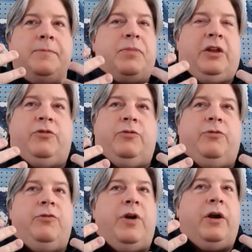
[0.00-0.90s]
It's
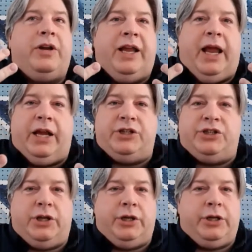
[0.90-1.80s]
very
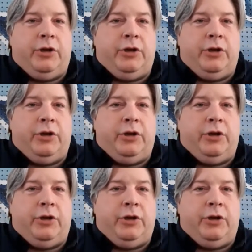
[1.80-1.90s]
Asian,